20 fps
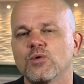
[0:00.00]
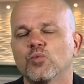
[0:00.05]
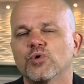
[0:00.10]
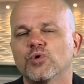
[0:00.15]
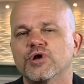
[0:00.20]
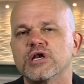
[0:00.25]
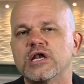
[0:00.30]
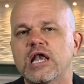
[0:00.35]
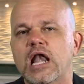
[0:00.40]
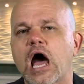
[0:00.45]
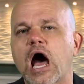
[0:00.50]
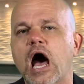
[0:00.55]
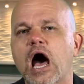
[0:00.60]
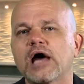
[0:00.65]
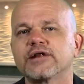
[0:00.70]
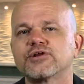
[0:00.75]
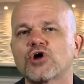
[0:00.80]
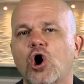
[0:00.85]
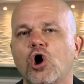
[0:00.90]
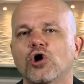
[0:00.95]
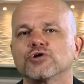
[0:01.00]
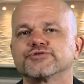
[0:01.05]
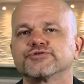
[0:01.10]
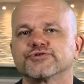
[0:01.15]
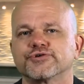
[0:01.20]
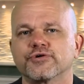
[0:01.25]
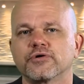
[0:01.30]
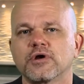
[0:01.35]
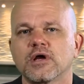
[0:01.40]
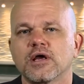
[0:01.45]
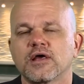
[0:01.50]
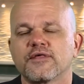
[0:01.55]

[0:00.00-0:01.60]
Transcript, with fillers: would not alter